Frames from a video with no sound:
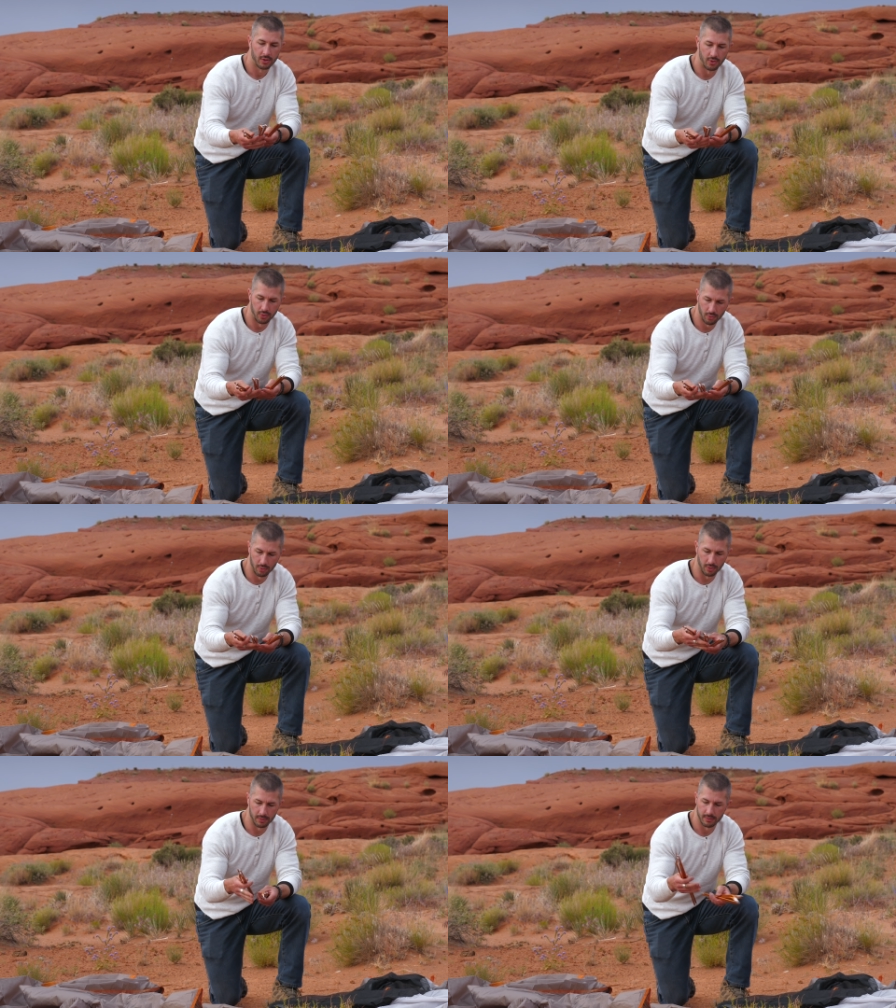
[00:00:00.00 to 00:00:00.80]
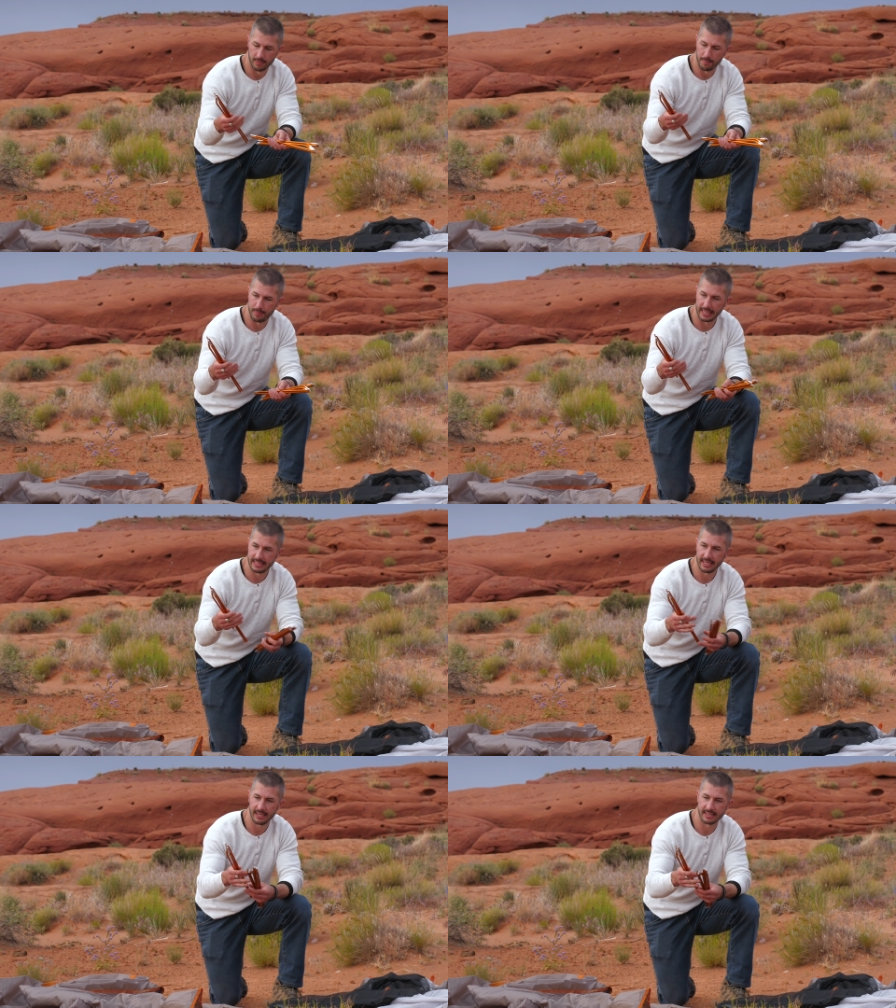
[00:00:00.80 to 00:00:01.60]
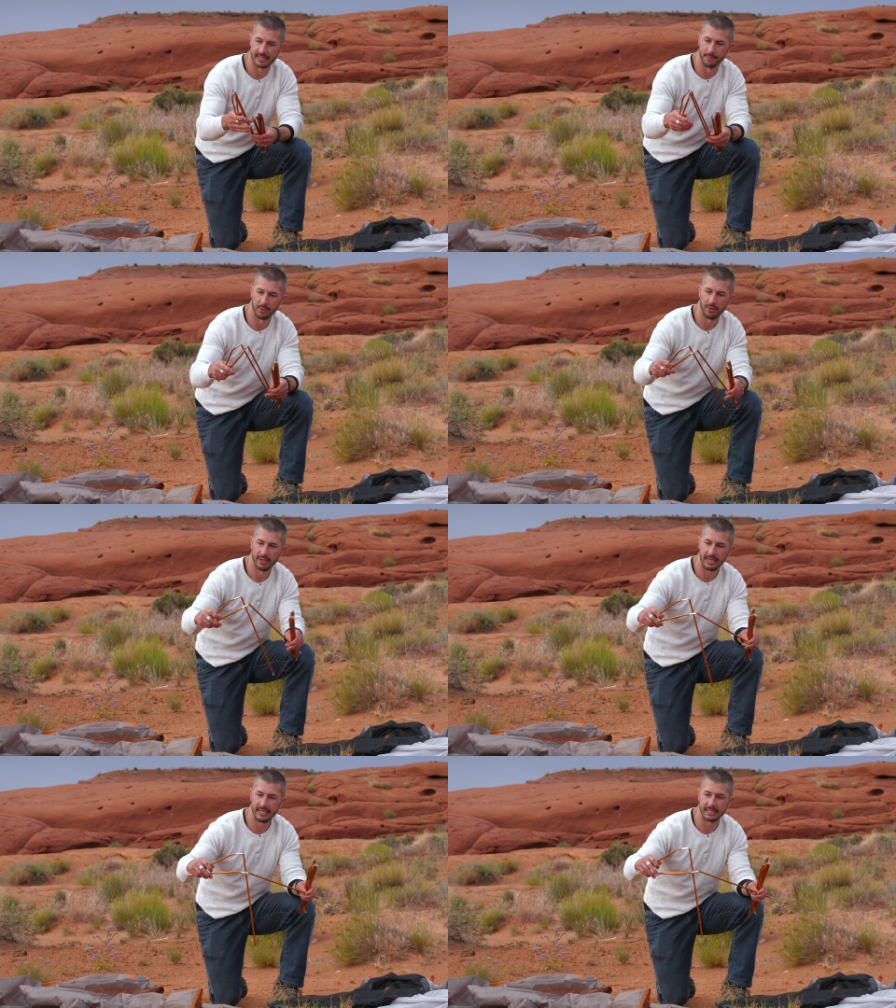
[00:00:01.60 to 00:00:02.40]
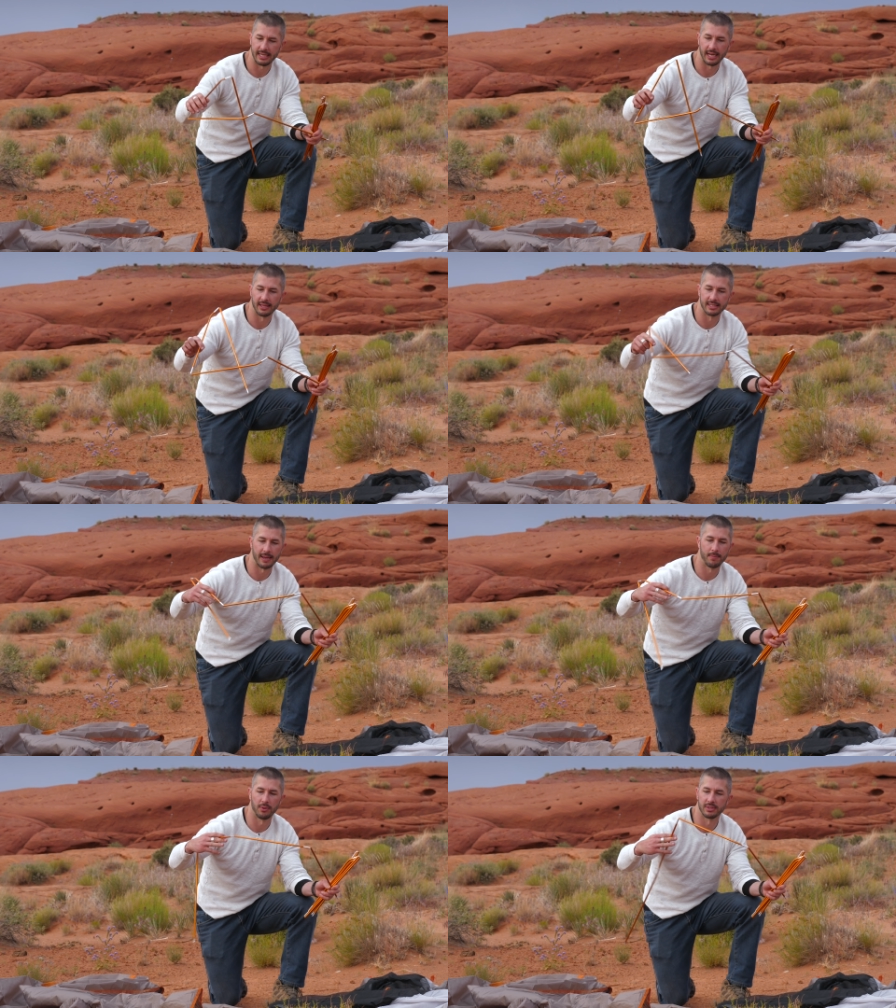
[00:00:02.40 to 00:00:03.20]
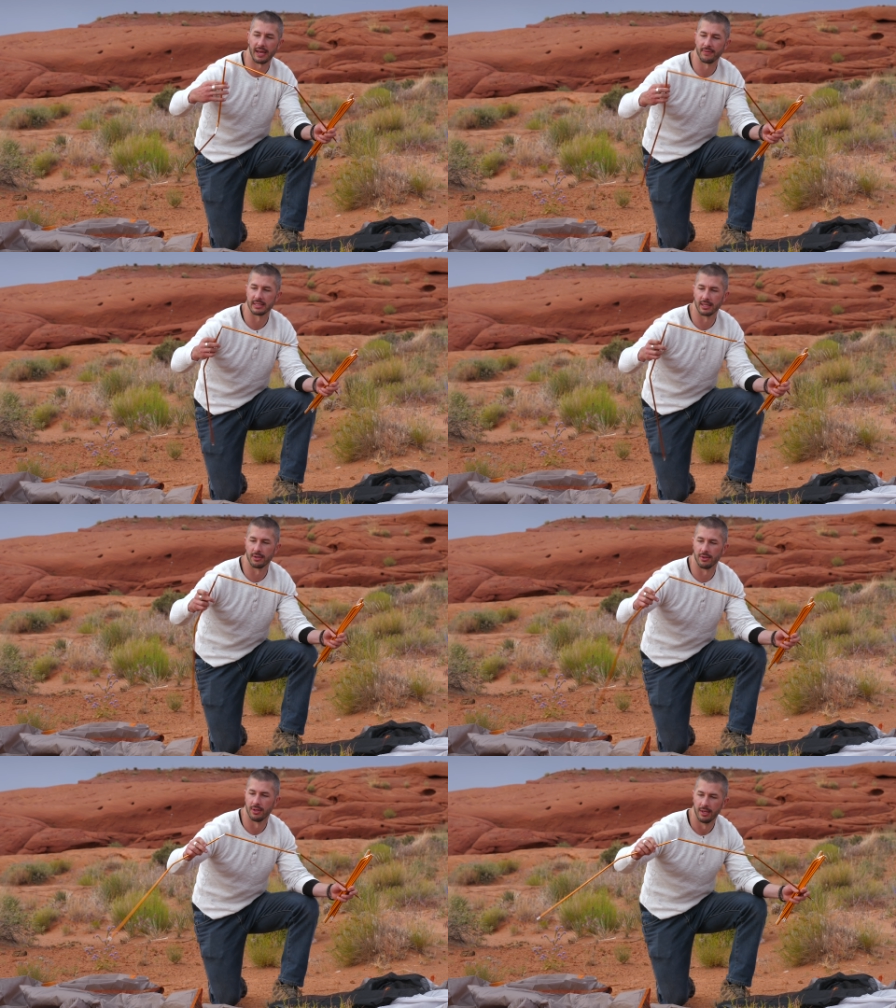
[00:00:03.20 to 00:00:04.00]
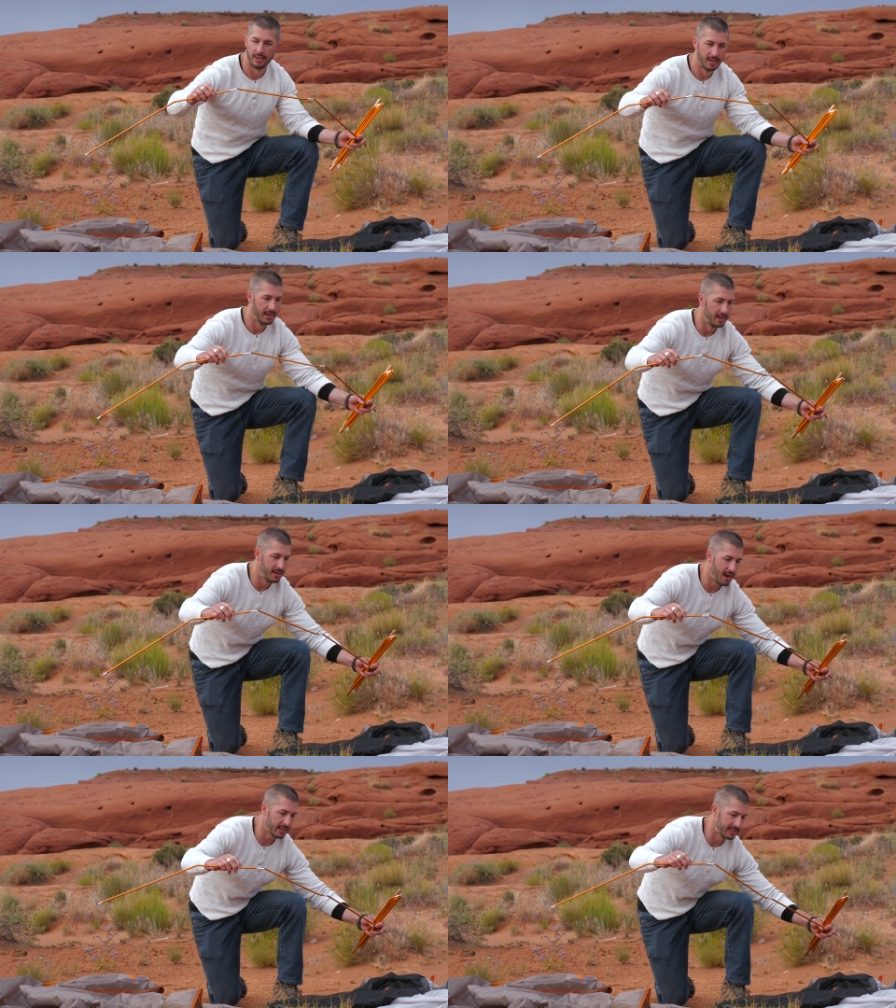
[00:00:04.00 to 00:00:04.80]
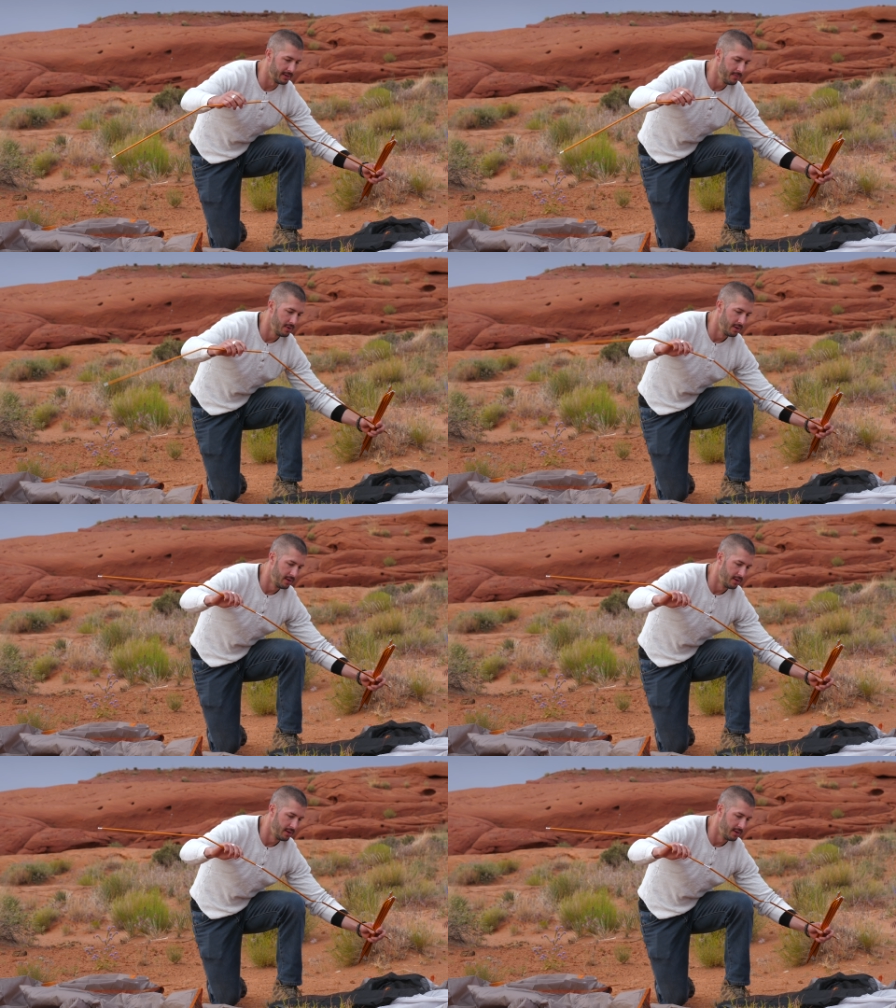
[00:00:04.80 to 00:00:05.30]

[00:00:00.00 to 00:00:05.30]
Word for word: Cool. Basic, simple, easy. And the tent poles have these little nocks in them.